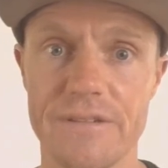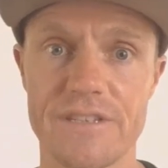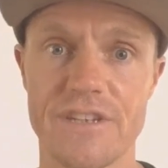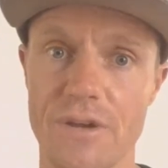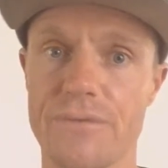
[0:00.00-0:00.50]

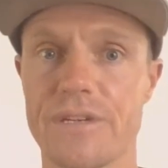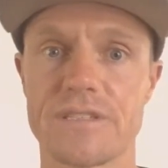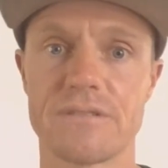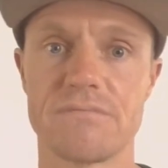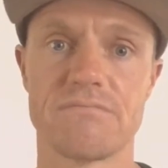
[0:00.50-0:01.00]
There's no
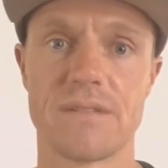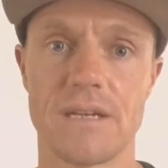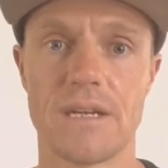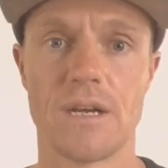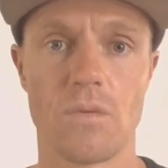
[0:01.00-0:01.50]
reason
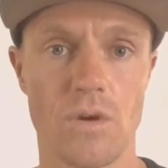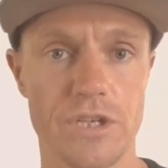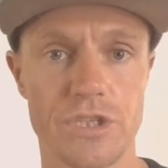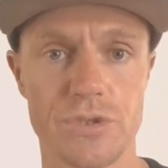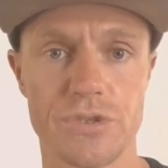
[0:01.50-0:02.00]
why
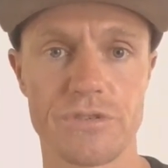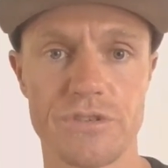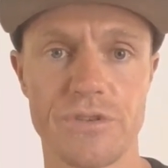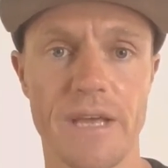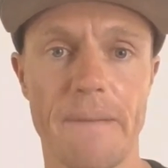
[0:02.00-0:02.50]
you shouldn't
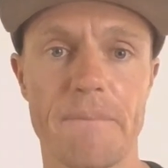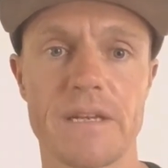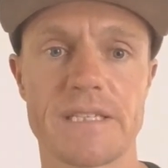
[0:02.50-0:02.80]
do that, but